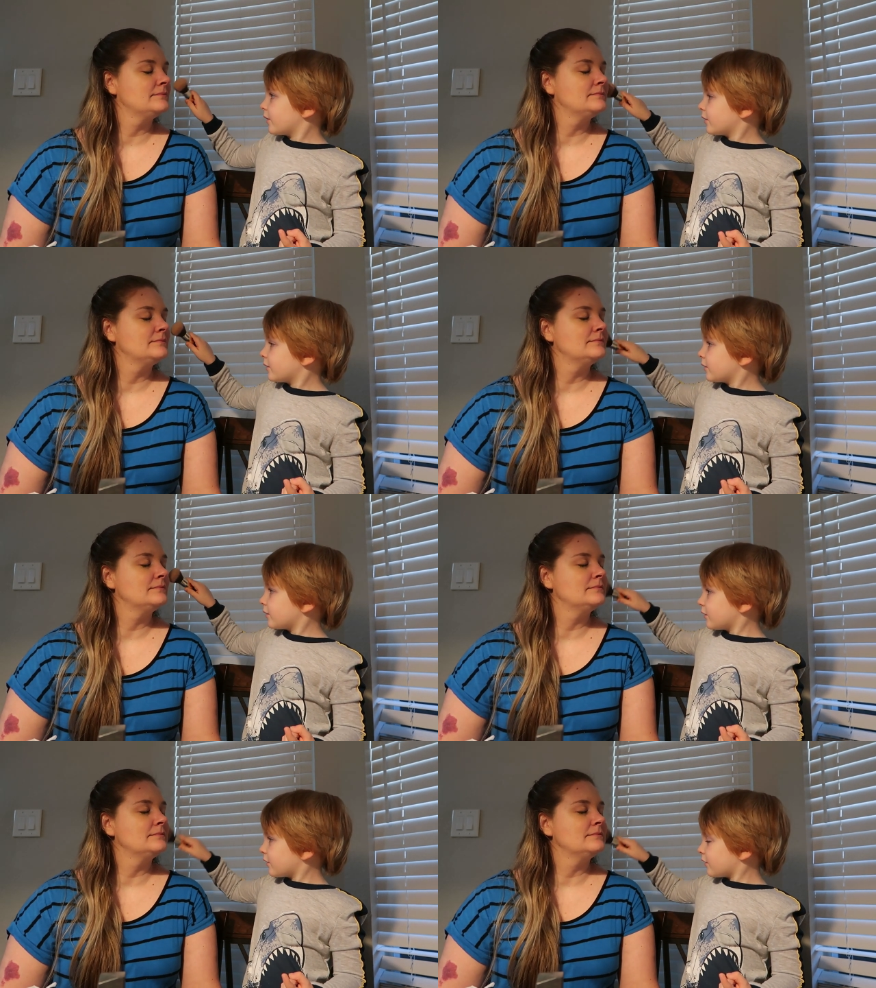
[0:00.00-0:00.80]

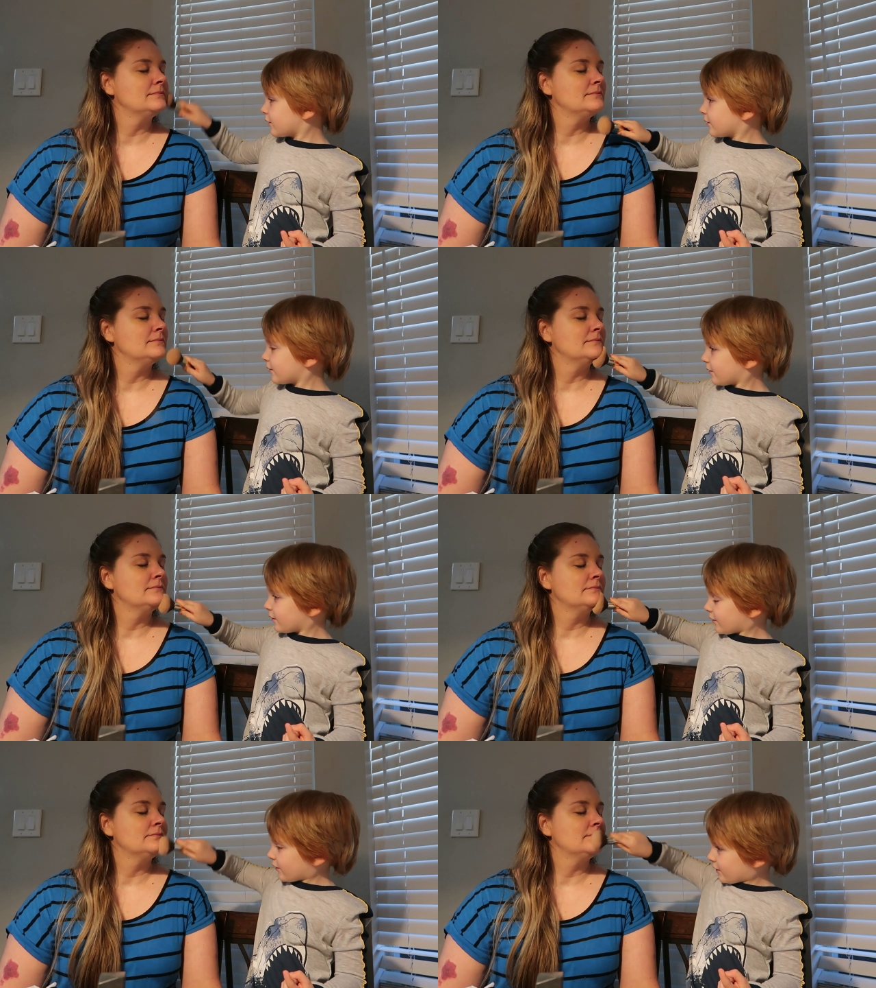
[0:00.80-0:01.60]

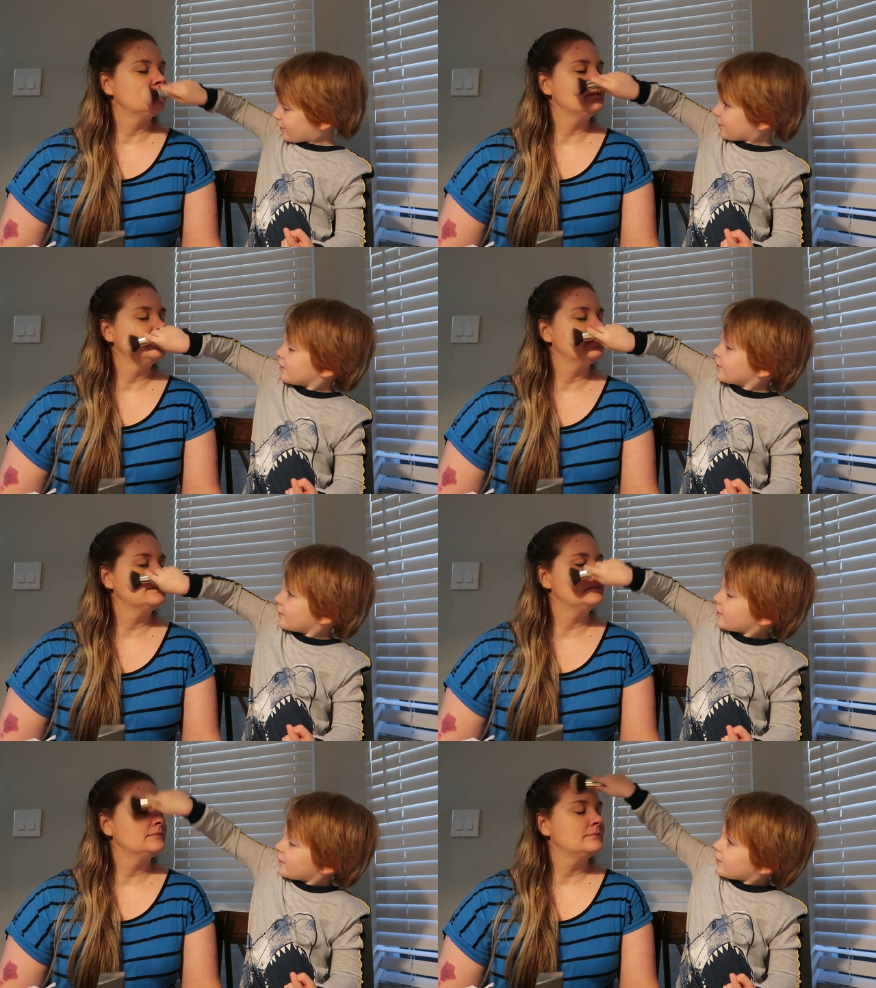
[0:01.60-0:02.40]

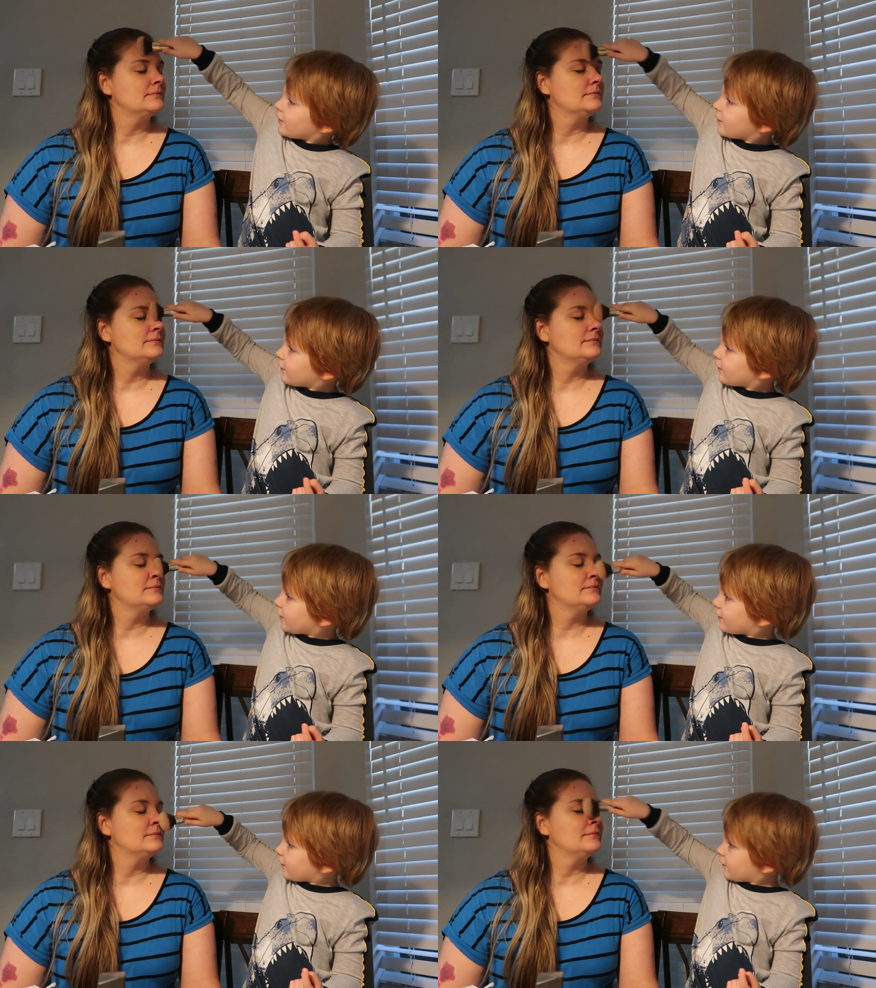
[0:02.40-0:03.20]

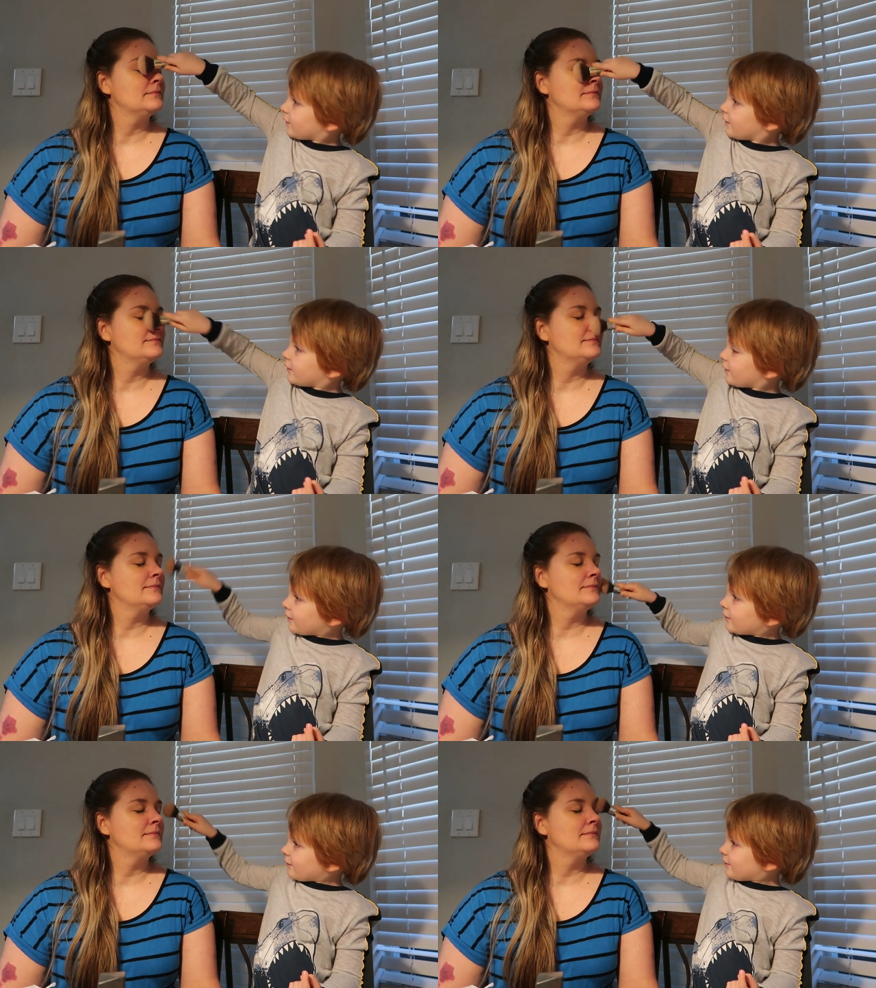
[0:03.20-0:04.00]

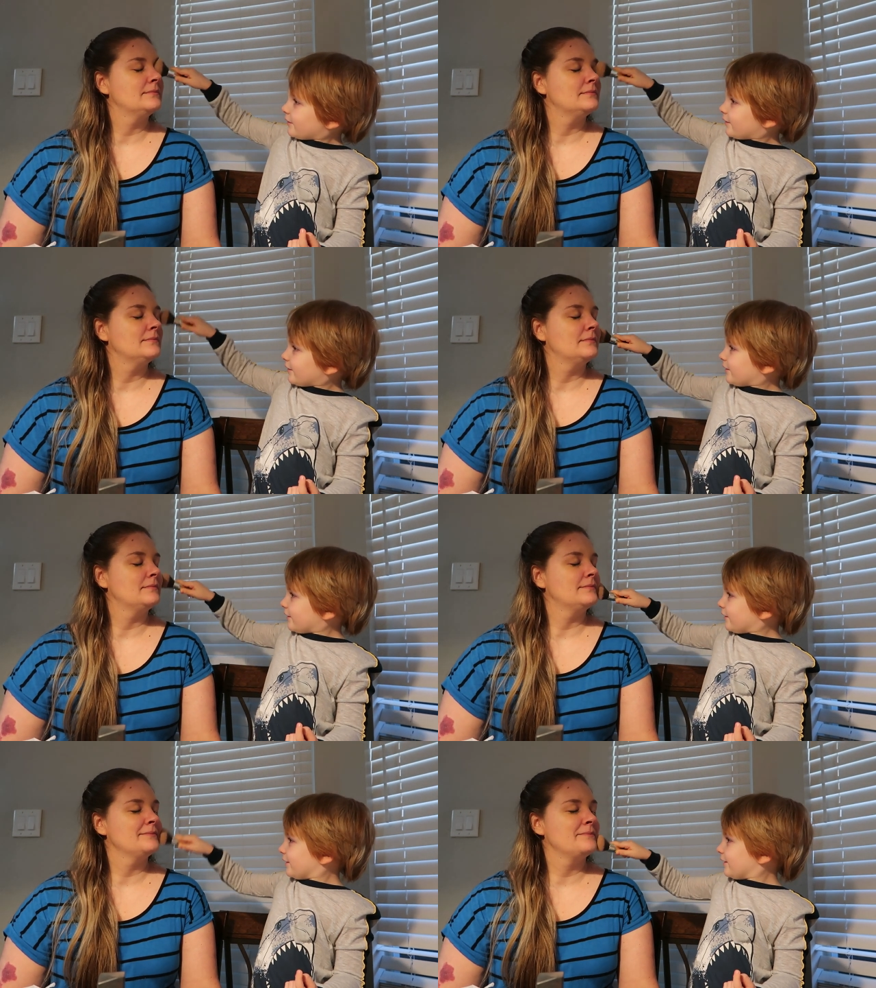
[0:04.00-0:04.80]

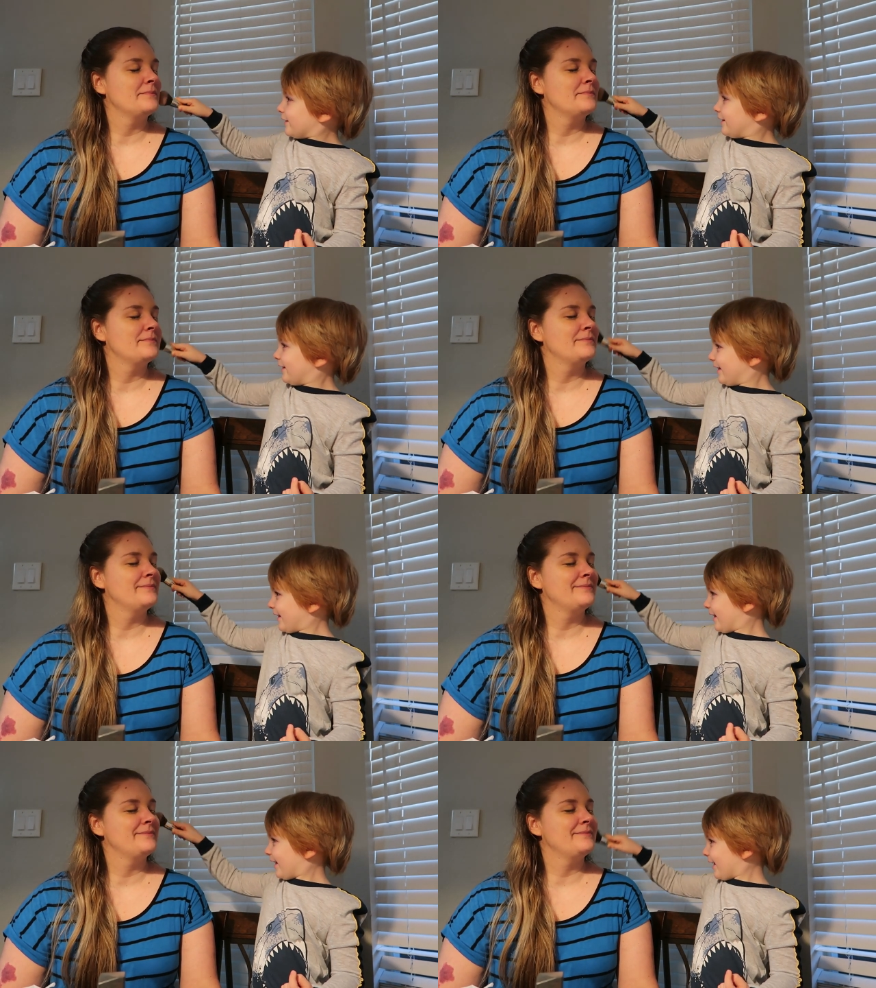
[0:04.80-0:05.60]

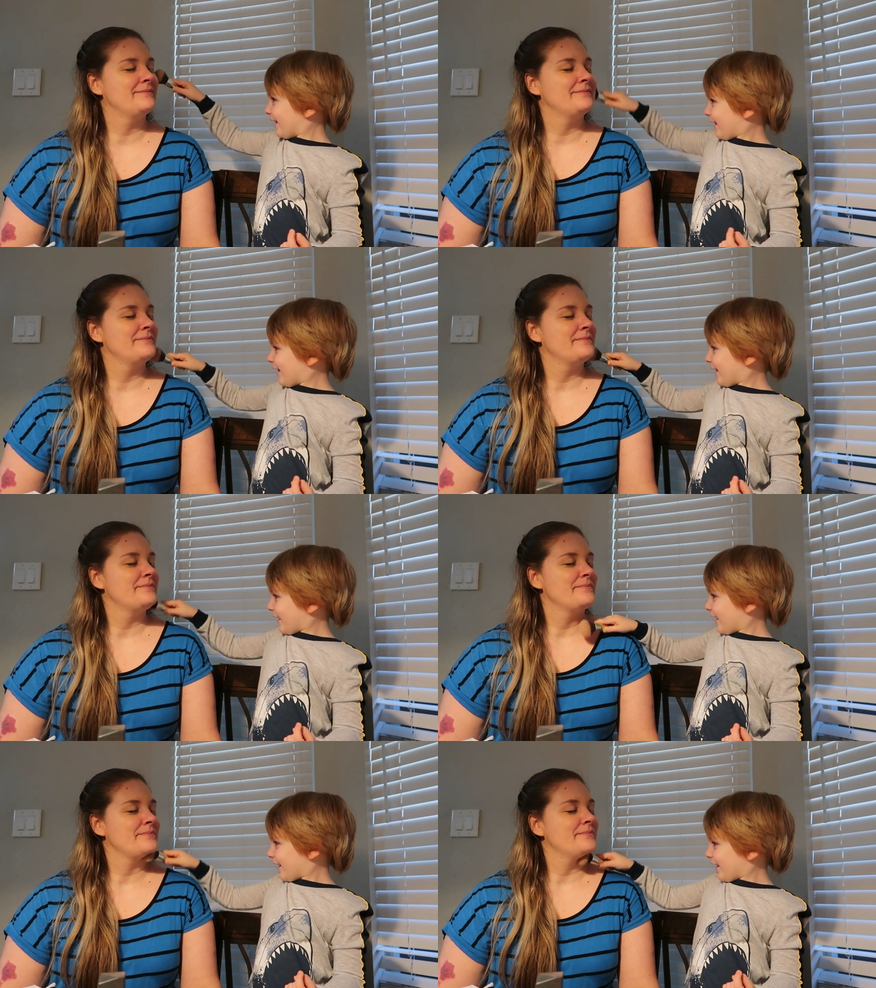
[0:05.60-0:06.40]

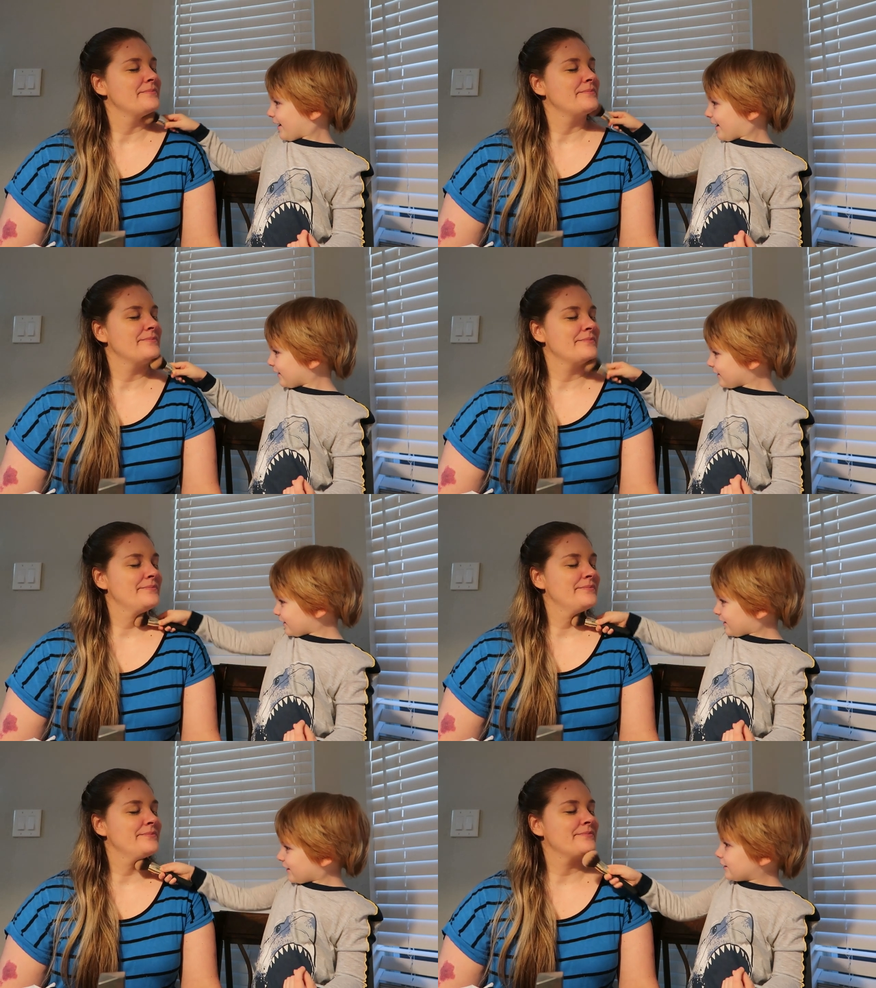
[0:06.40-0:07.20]

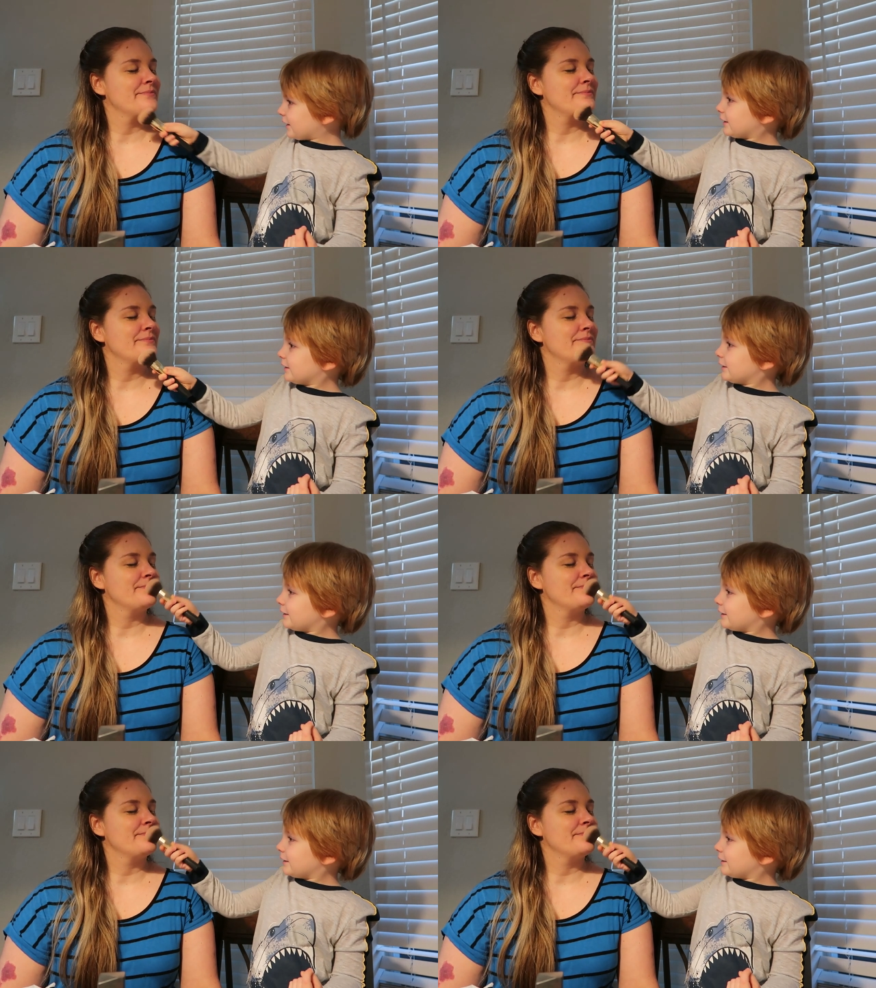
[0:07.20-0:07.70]
Nothing is said.